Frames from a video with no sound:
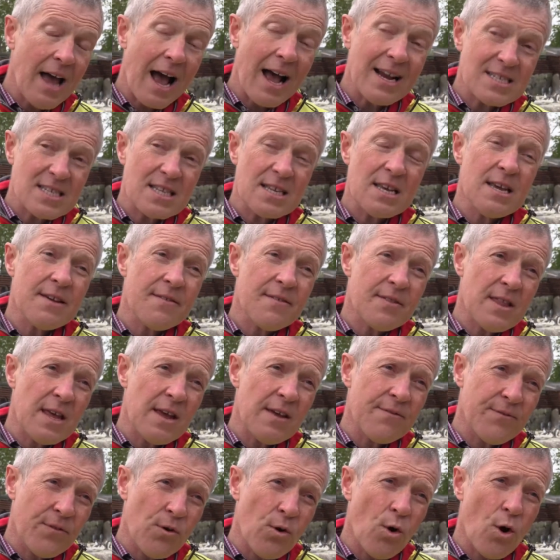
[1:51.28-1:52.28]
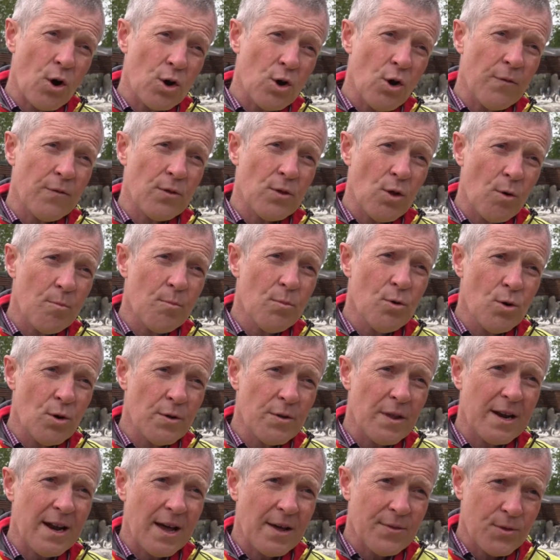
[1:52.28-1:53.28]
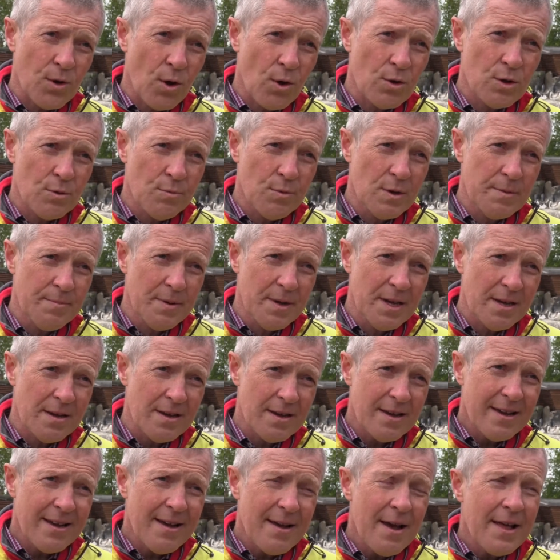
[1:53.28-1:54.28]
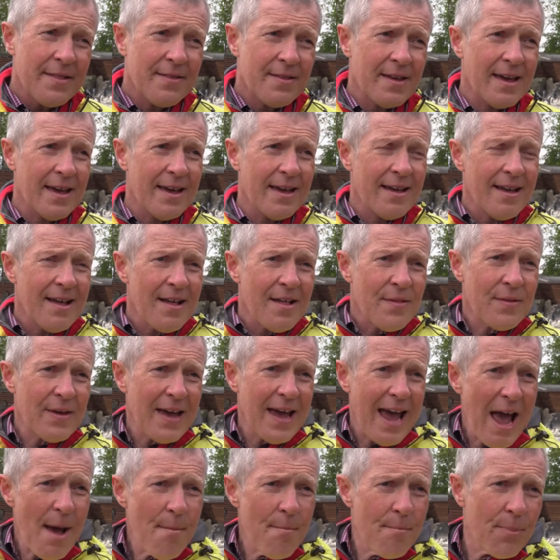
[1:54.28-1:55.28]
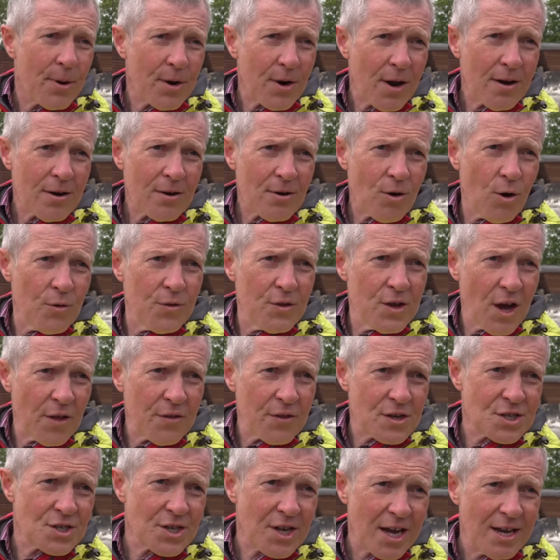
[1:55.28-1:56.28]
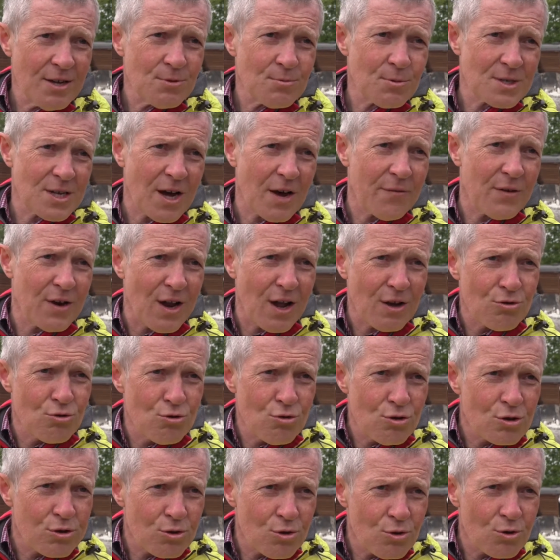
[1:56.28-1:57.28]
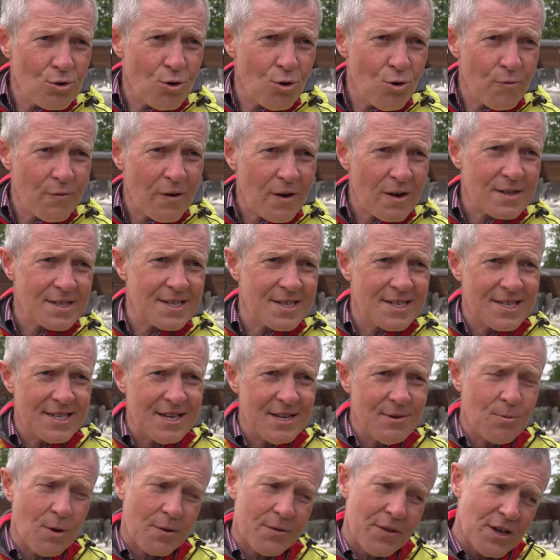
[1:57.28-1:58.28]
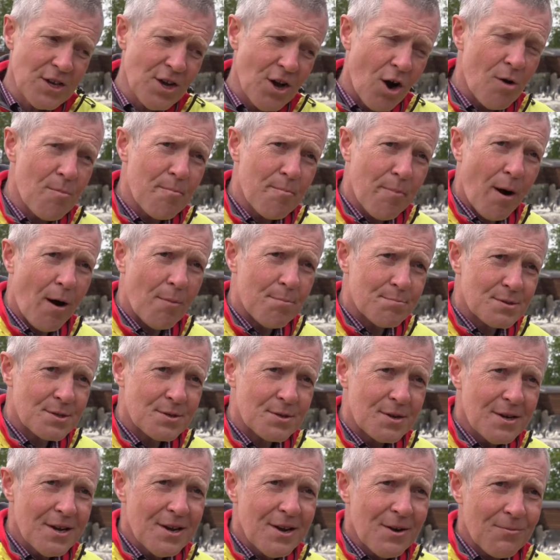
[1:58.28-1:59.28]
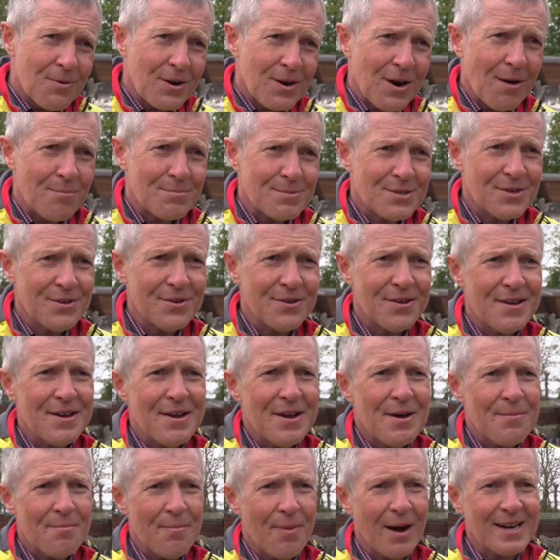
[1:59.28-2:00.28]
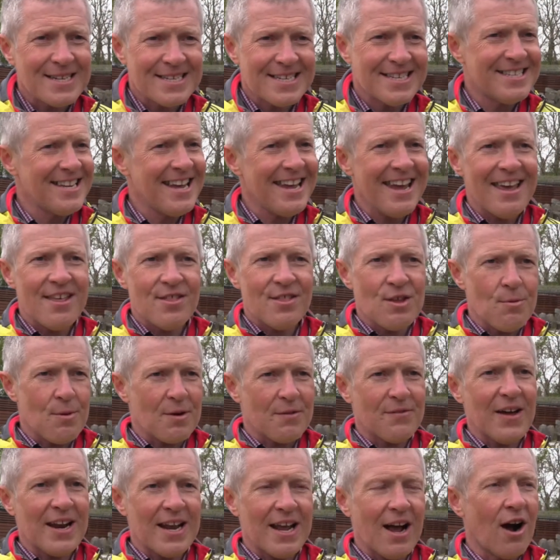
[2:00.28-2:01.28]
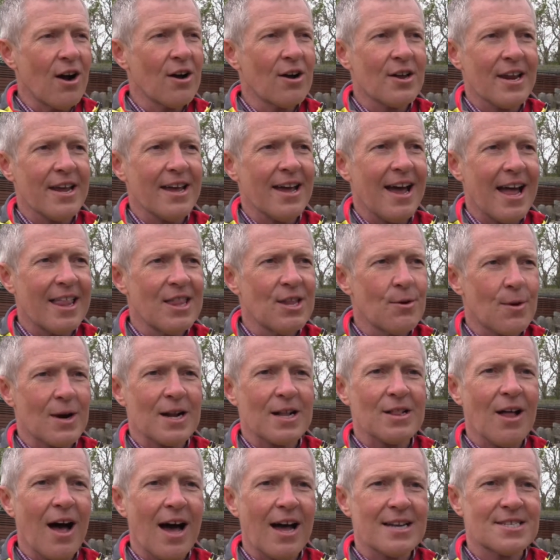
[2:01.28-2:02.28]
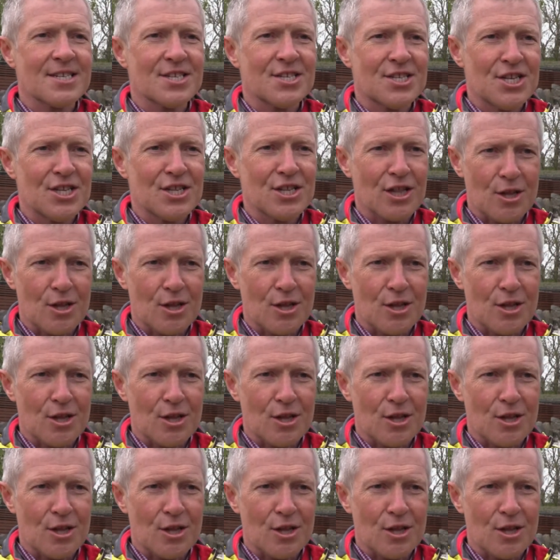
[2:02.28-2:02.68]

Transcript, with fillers: actually they fought an awful lot more than I thought they would be. The, the emperor on the other side was having a good look over to see what the young pups were up to, but today they were very hungry and they were glad to see the